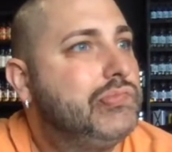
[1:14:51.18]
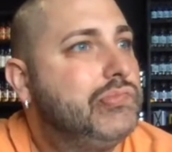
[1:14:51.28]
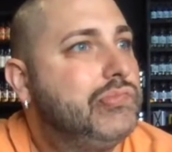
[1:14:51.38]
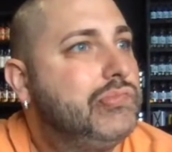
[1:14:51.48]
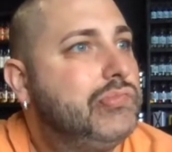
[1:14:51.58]

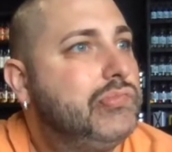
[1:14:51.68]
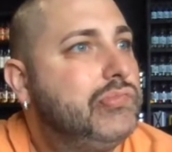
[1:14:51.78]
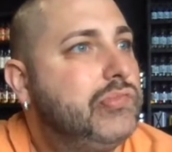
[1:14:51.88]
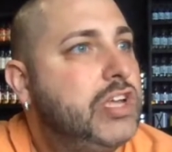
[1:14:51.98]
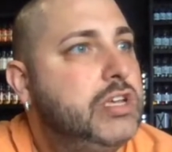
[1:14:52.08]
there's any
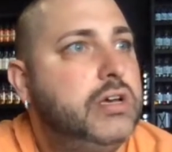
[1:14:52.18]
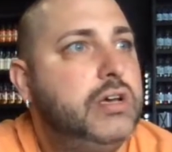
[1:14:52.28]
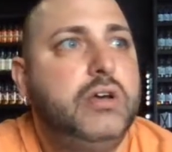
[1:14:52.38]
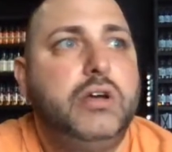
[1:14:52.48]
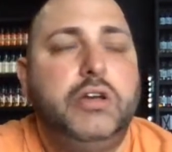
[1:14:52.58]
updates.
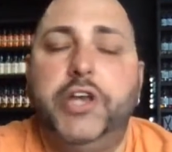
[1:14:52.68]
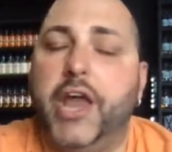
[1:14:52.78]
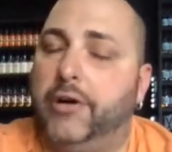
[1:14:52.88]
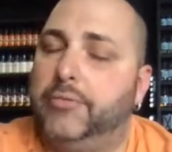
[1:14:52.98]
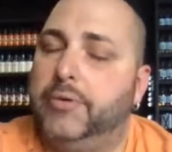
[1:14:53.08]

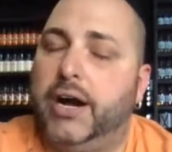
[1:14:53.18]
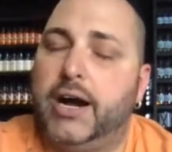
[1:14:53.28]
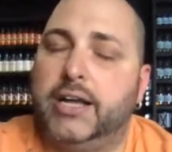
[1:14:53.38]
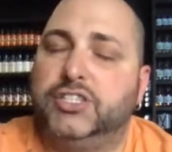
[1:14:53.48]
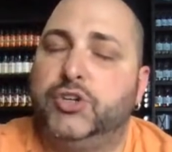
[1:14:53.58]
No,
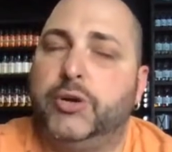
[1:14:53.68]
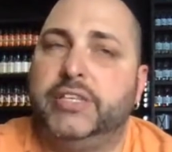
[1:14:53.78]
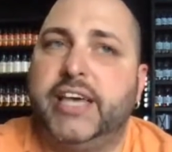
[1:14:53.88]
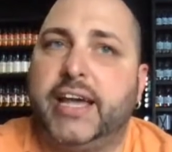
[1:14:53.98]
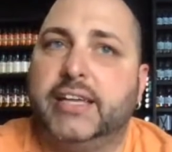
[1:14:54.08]
uh,
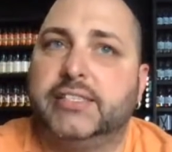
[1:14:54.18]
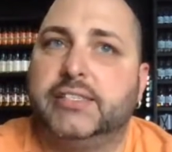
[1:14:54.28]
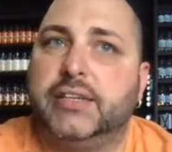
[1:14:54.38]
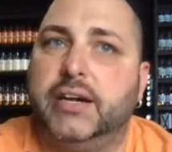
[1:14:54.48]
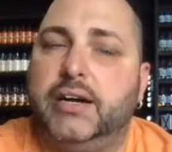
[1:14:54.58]
Joyetech
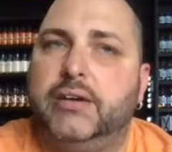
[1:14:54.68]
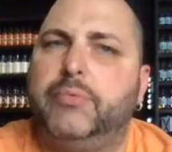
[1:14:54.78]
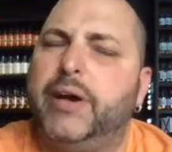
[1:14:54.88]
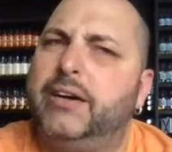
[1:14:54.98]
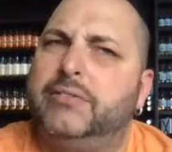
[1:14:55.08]
has. Uh,
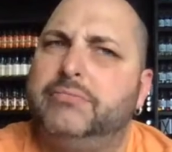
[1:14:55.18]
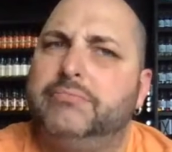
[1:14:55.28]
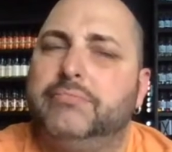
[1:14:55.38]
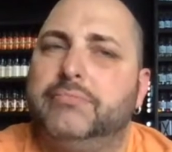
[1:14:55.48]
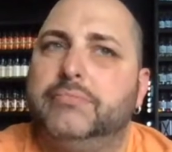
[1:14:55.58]
well,
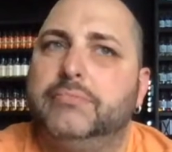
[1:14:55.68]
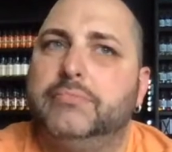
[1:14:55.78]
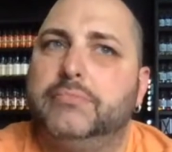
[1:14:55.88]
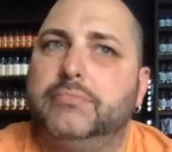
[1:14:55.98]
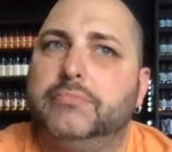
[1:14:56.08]

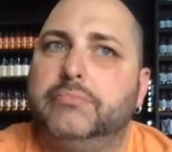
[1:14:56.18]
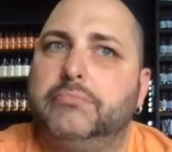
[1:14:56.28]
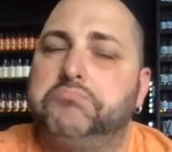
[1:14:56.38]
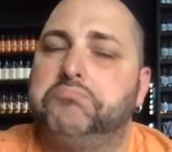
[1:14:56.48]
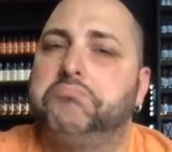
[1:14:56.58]

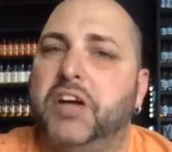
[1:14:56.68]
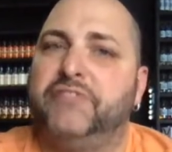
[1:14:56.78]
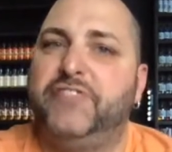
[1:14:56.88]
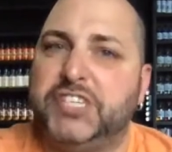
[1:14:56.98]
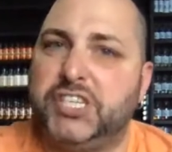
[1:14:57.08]

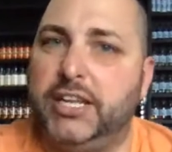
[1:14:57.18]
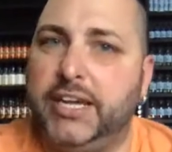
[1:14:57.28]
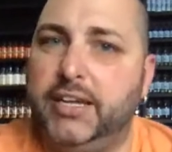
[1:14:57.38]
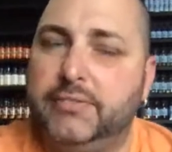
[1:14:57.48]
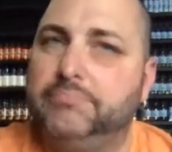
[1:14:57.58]

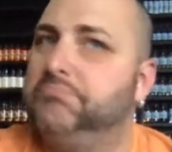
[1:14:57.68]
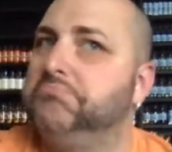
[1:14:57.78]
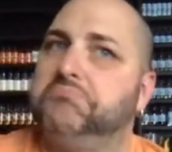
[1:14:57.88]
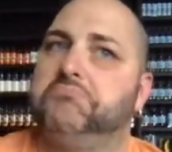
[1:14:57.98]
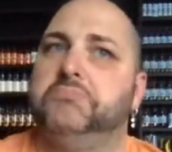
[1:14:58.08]
officially,
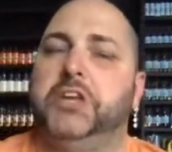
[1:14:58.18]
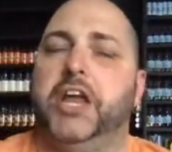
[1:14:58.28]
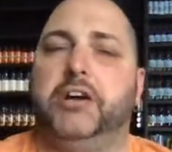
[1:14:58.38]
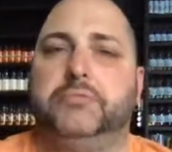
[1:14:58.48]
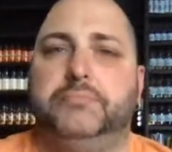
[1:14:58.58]
no.